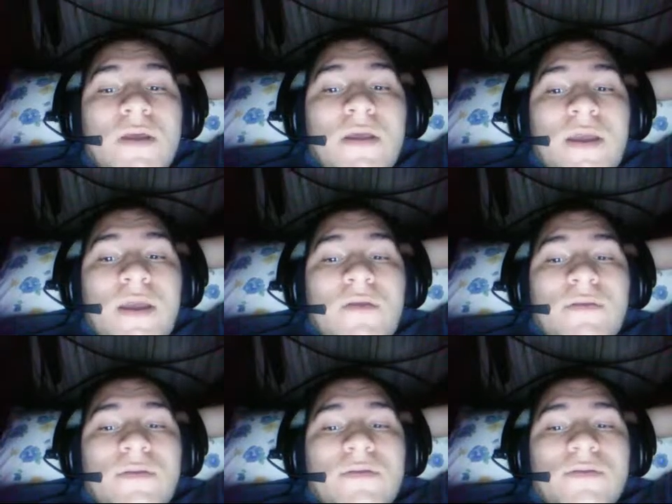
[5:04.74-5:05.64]

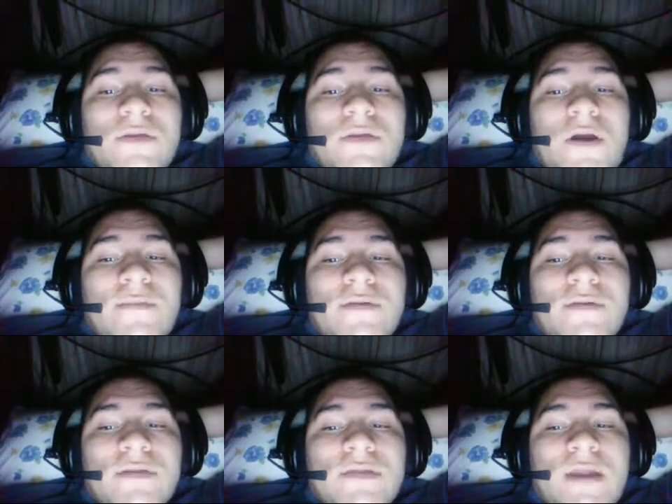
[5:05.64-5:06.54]
characters,
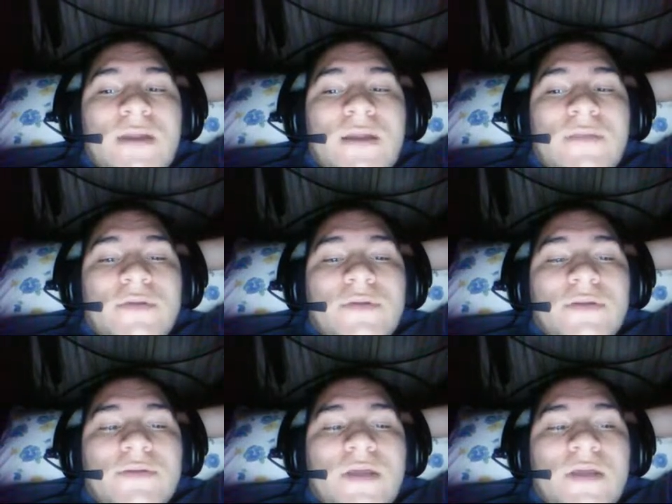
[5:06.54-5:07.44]
objects, and images
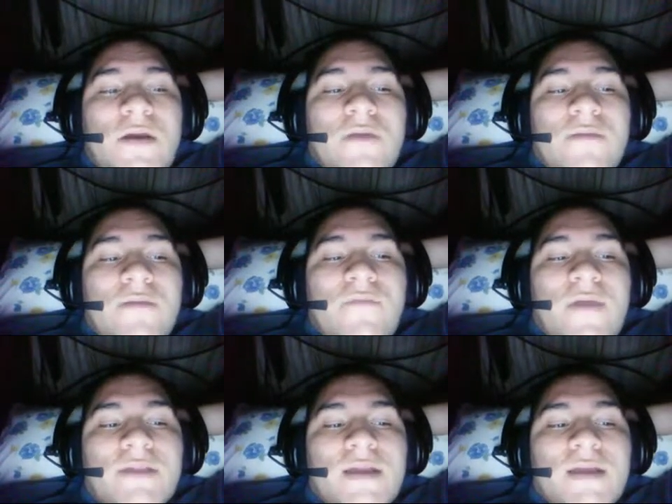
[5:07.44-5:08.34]
take on the
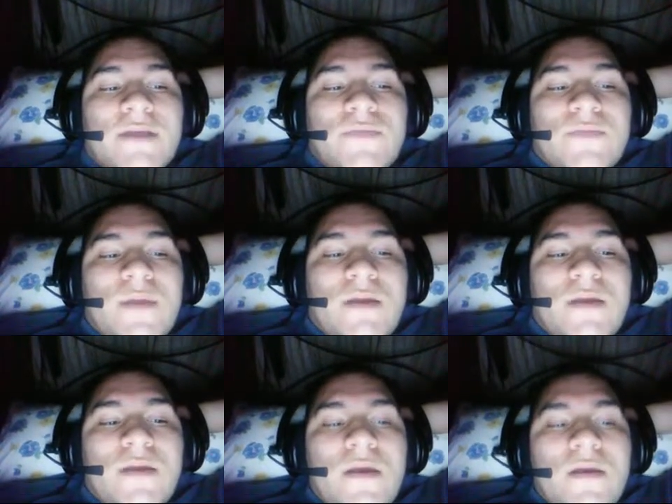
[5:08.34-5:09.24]

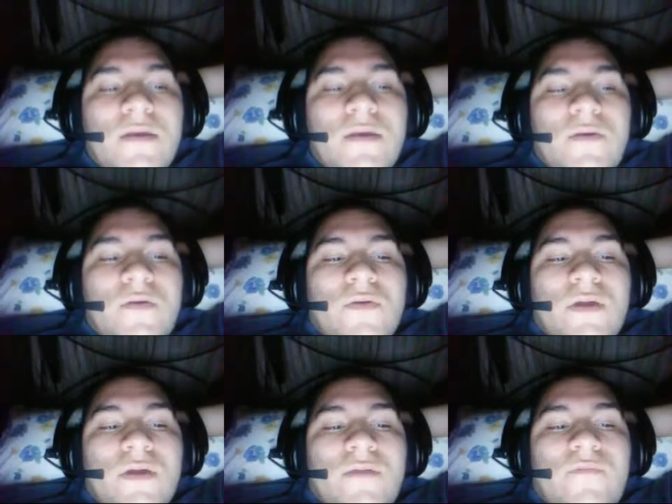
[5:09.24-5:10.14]
phantasmagoric
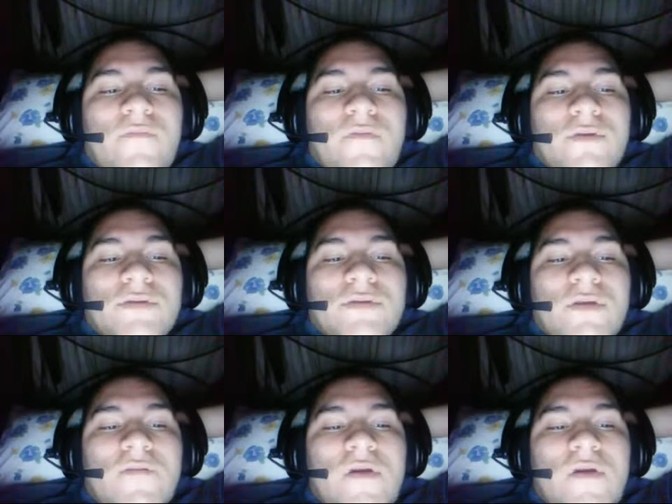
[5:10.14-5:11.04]
force
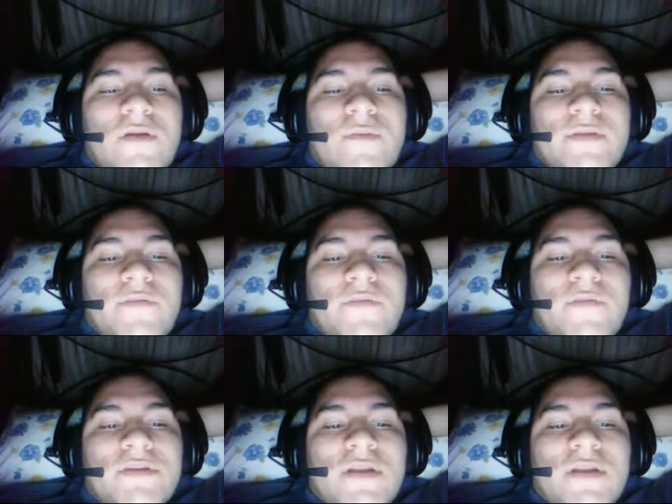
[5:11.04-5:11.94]
of alchemy's
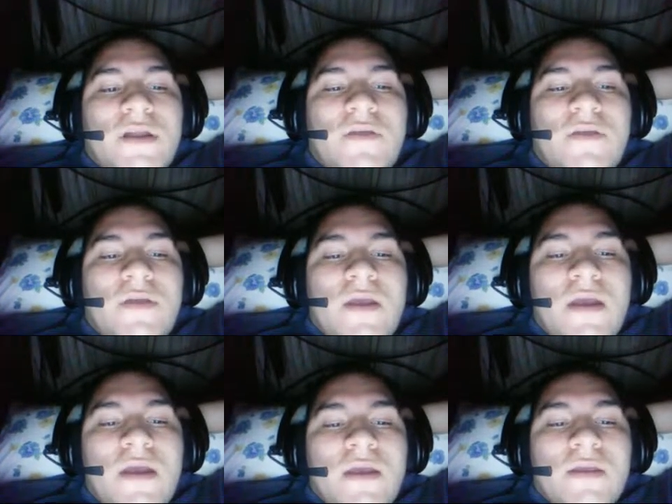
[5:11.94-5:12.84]
visionary
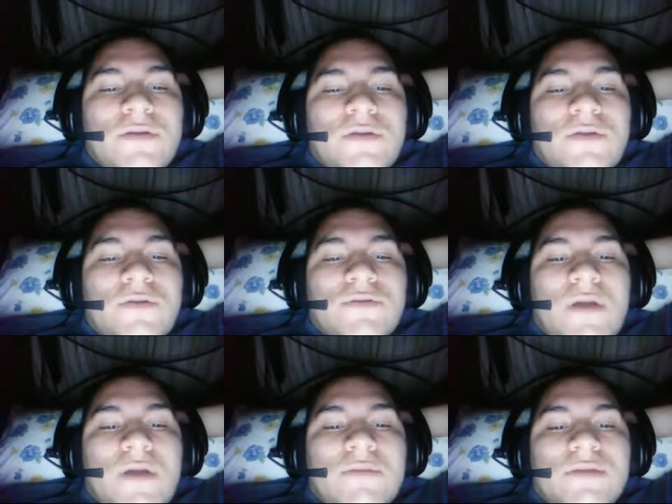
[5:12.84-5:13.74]
internal
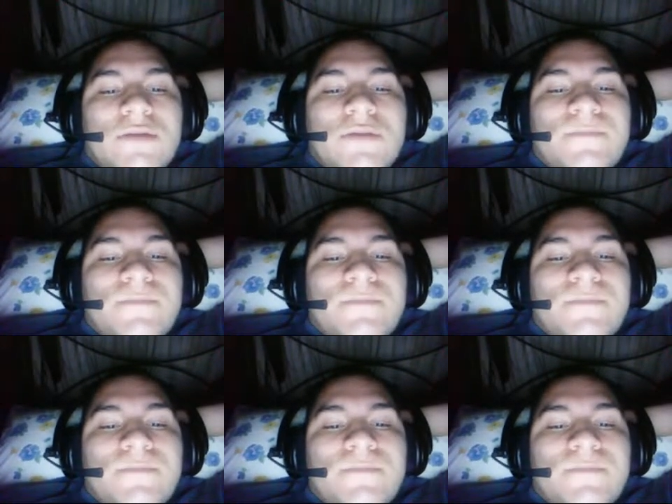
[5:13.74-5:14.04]
dramas.